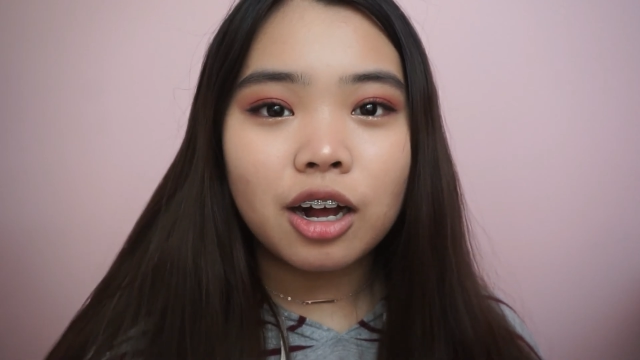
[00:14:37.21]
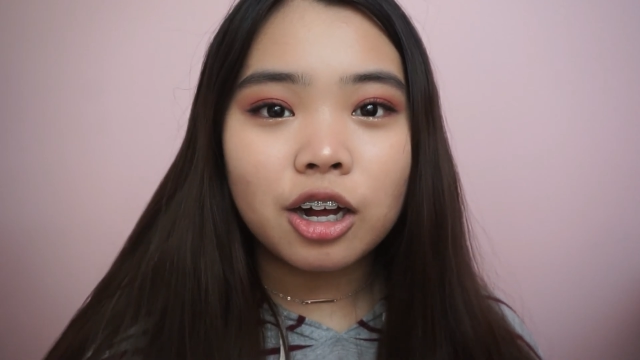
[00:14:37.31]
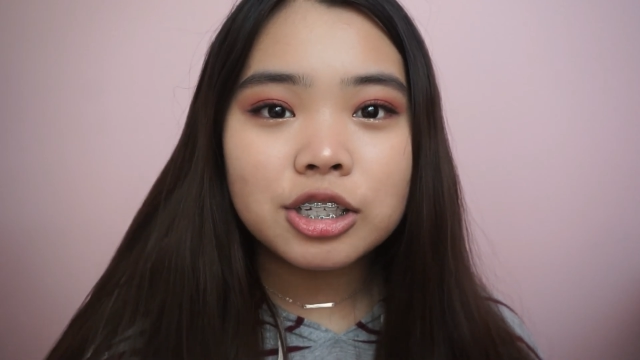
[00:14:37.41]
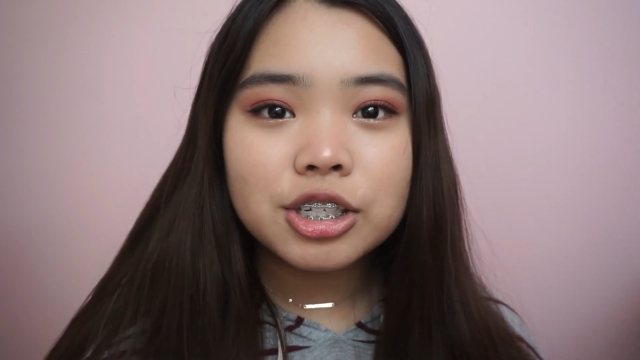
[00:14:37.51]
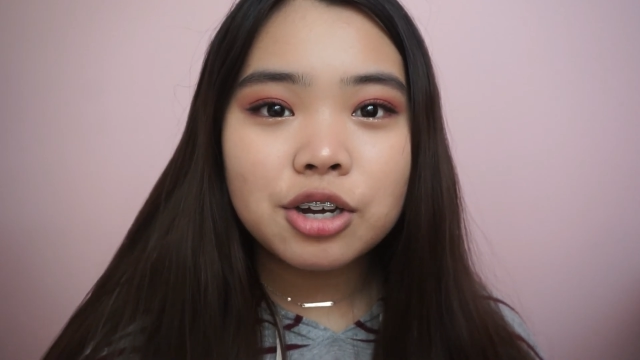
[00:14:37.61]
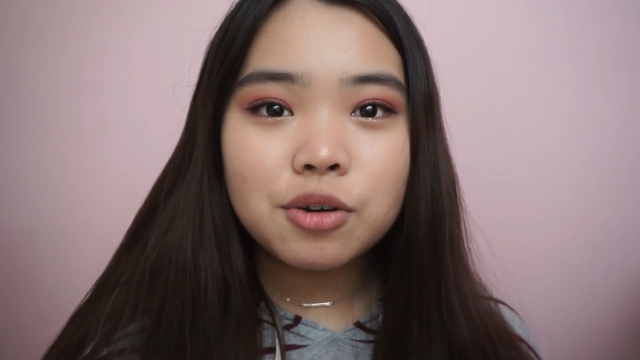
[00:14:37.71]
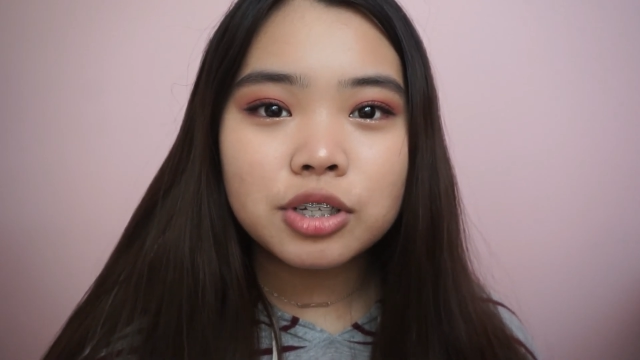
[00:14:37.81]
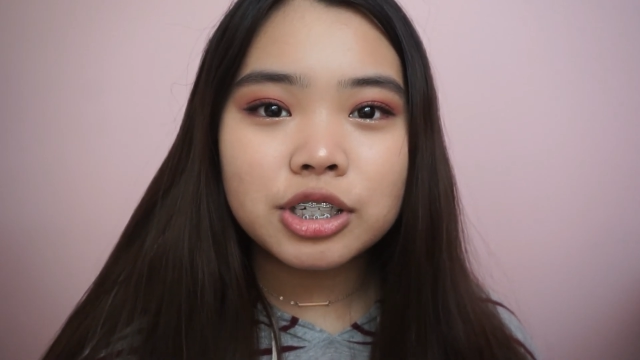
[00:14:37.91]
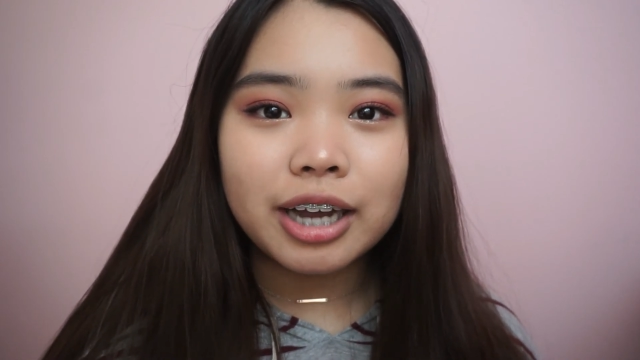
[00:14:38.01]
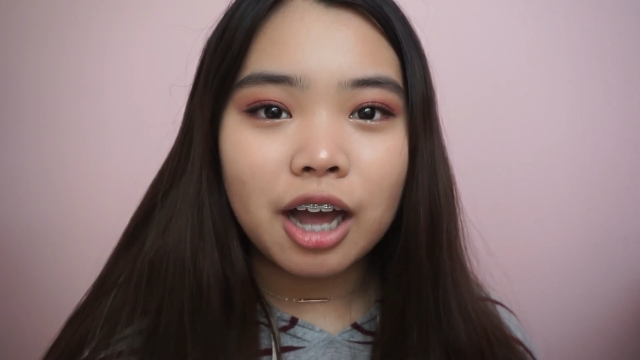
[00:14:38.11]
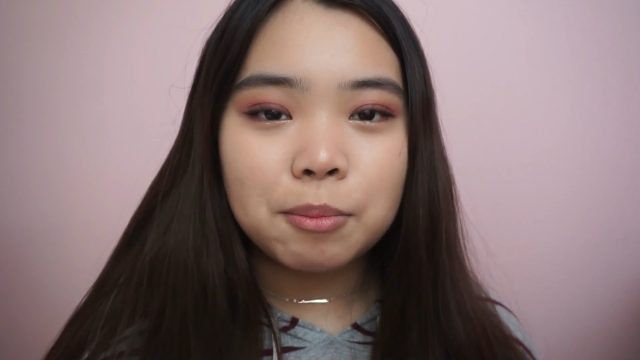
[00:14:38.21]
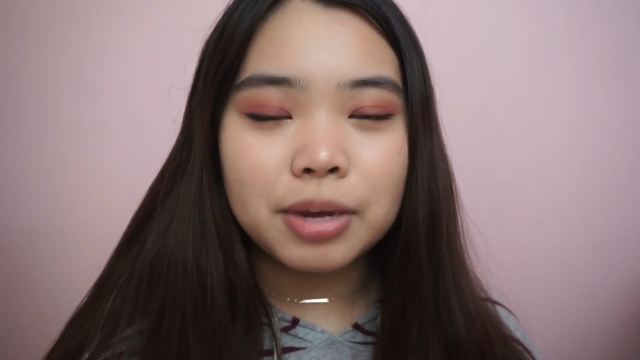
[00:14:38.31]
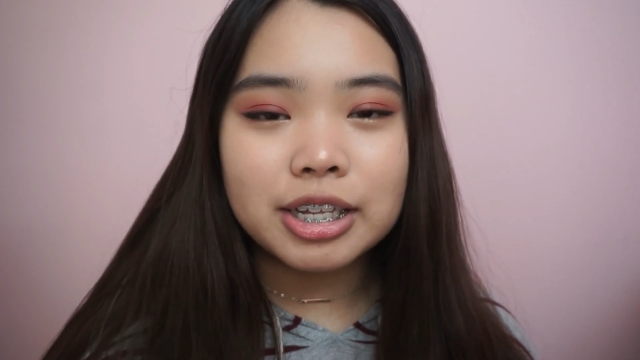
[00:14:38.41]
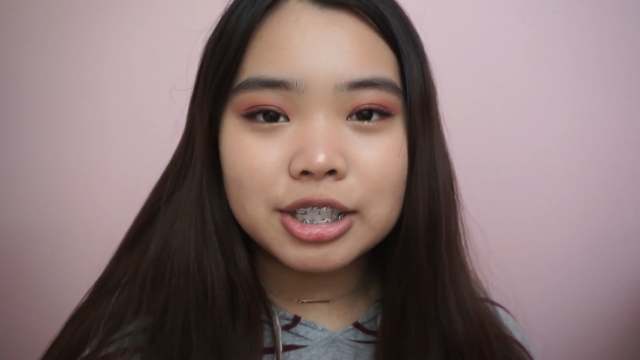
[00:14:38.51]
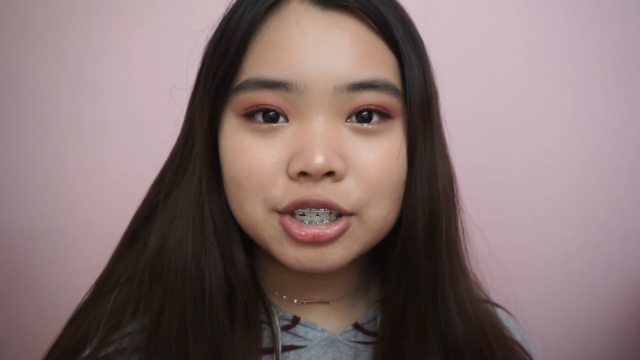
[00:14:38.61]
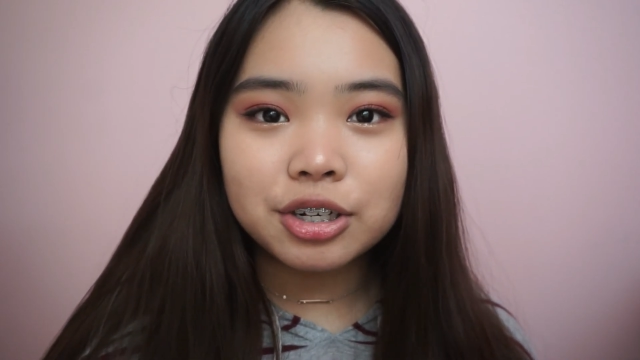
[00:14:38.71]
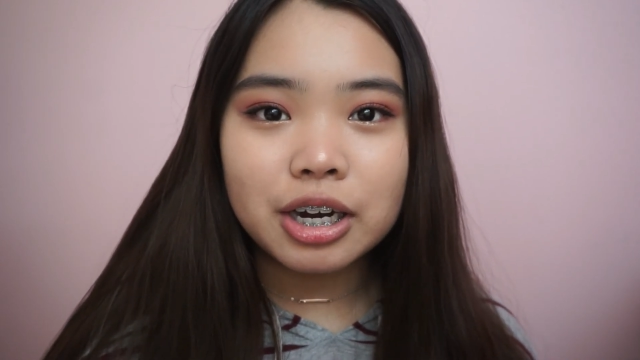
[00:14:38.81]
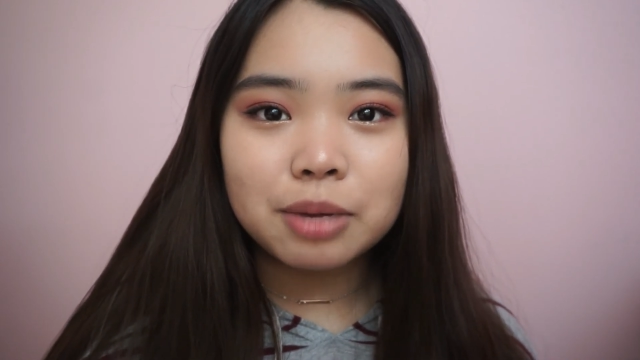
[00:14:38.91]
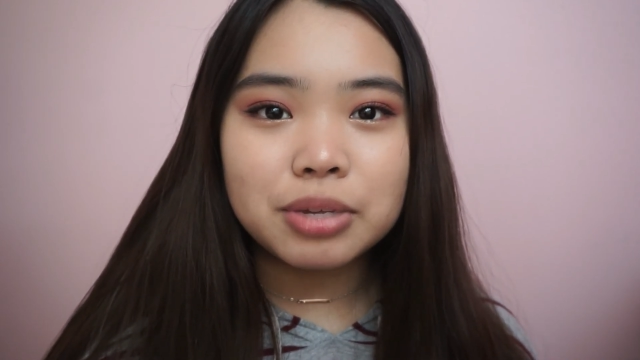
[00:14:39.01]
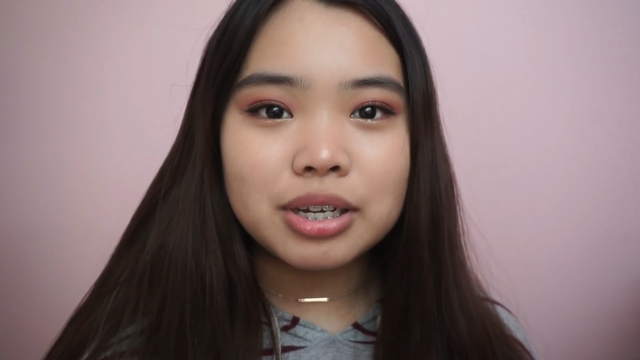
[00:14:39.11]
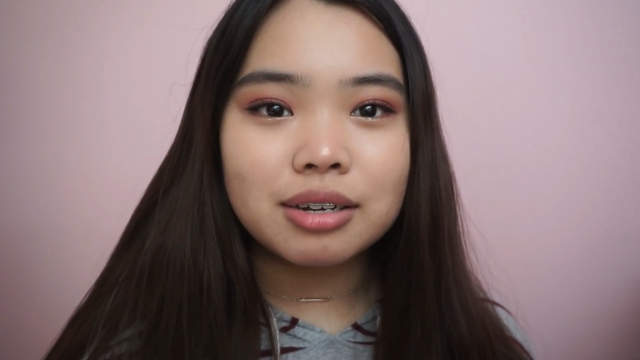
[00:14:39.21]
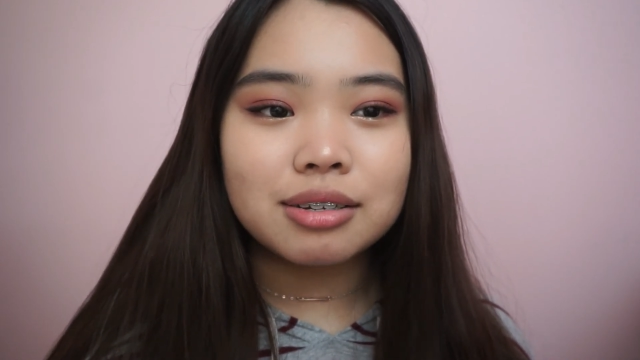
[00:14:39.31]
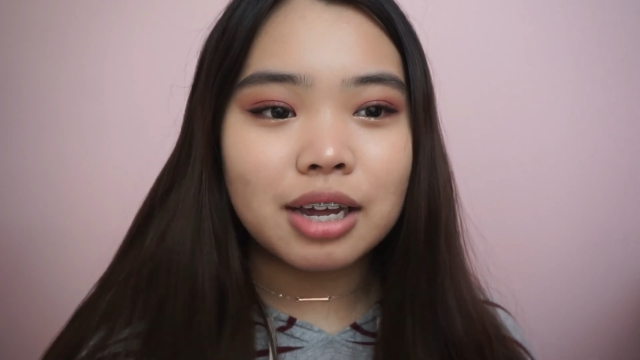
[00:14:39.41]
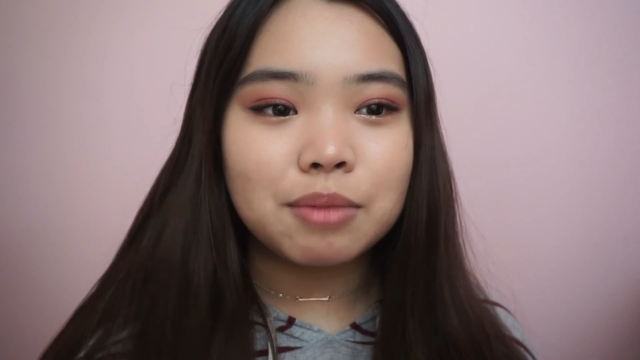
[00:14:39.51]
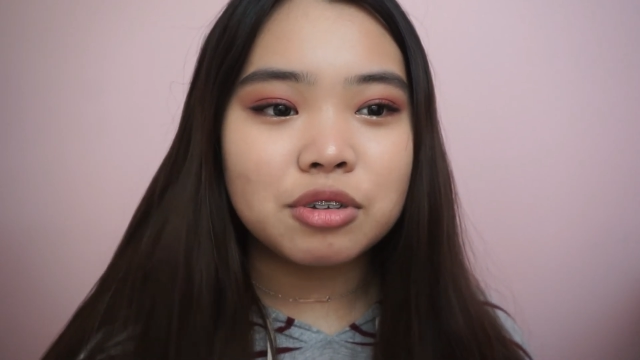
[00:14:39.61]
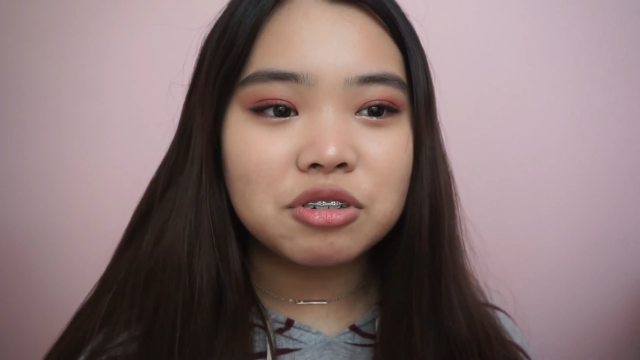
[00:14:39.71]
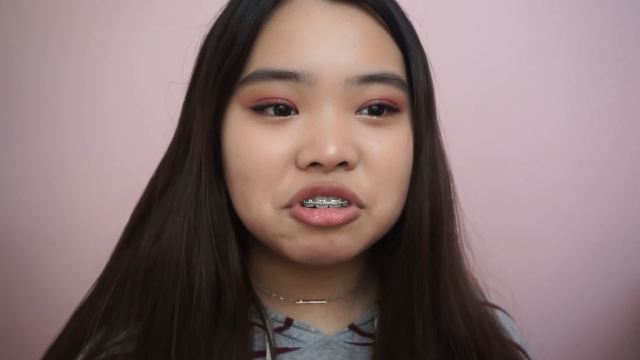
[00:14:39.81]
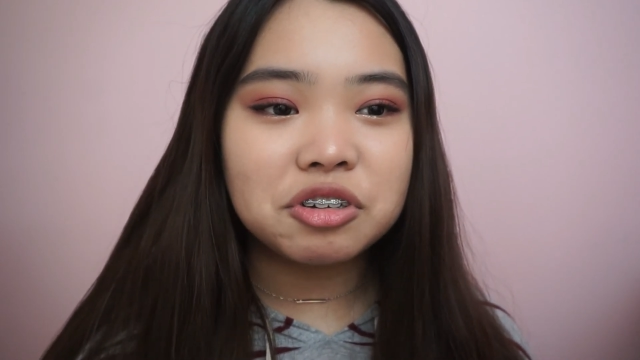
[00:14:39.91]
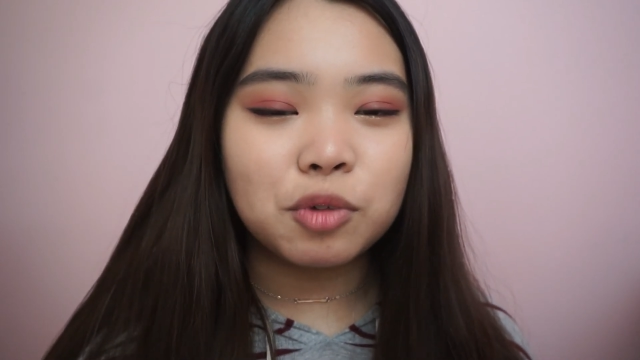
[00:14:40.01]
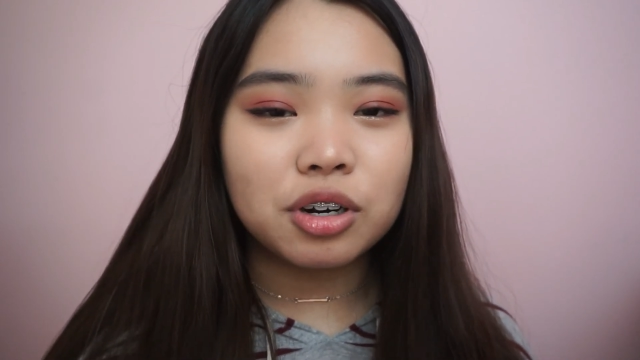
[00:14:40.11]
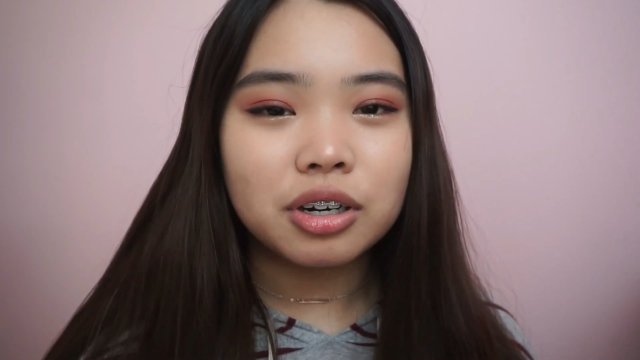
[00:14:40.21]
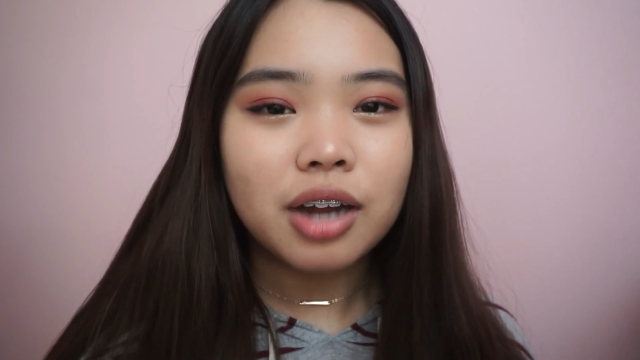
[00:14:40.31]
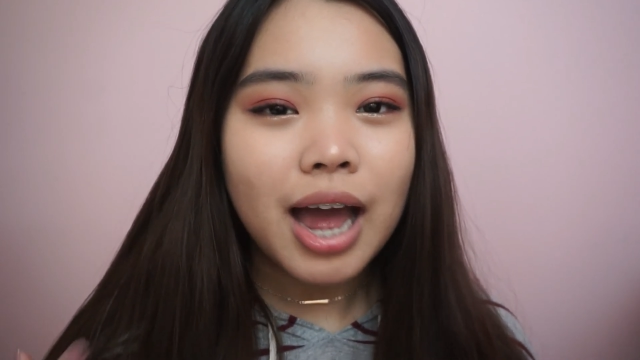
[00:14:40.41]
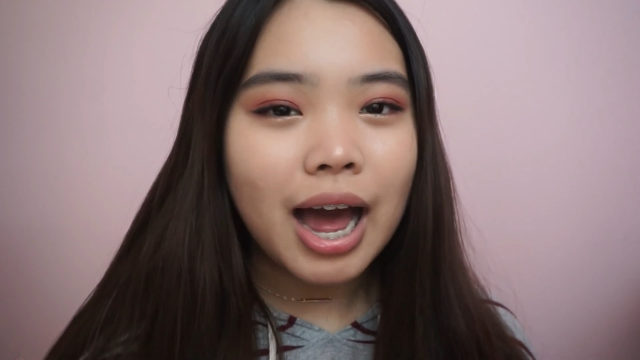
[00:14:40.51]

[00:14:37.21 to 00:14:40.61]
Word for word: Also check out my Instagram because I'm usually more